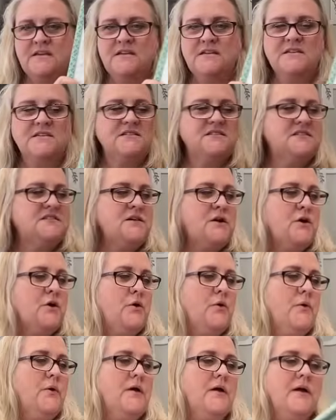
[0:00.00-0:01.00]

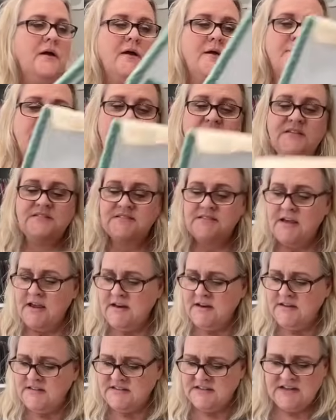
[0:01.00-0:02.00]
So
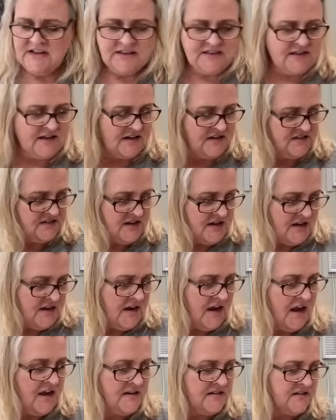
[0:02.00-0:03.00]
excited to get that
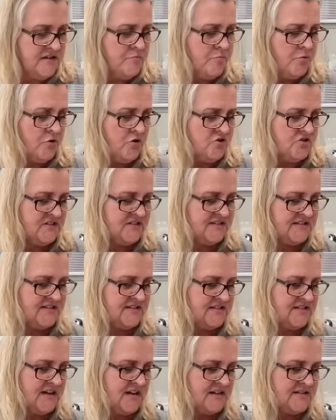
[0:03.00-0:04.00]
done. I did purchase
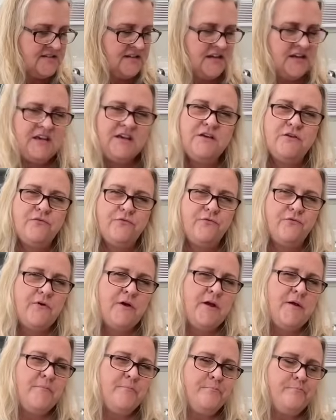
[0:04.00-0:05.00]
this as a kit
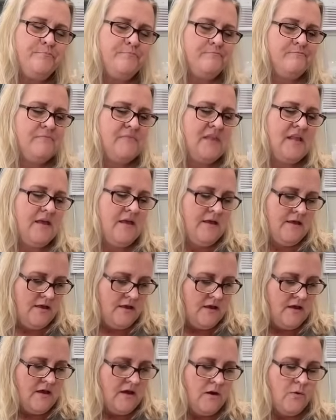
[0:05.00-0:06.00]
from,
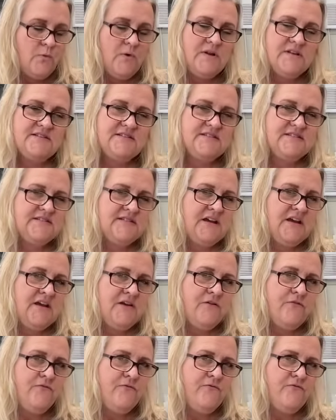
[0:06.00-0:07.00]
I want to
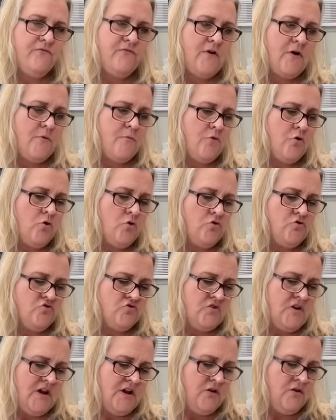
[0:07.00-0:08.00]
say, Farm Girl
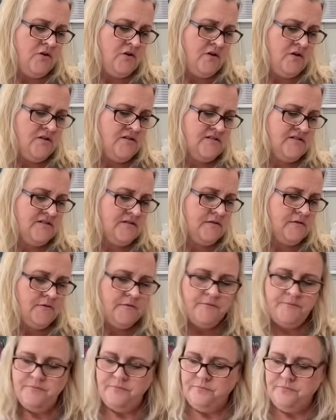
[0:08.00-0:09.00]
Dry Goods.
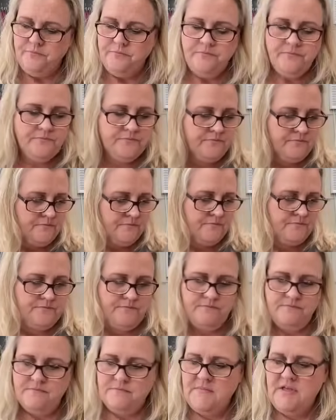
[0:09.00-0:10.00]

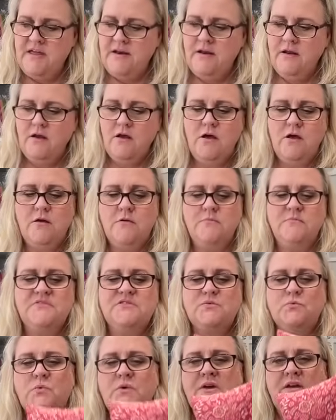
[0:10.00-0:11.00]
And it
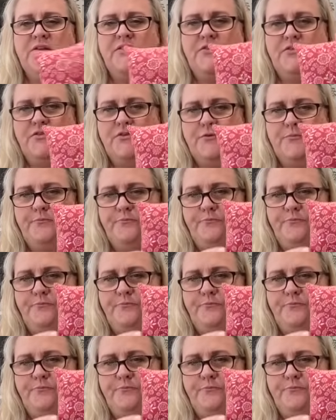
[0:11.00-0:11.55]
comes with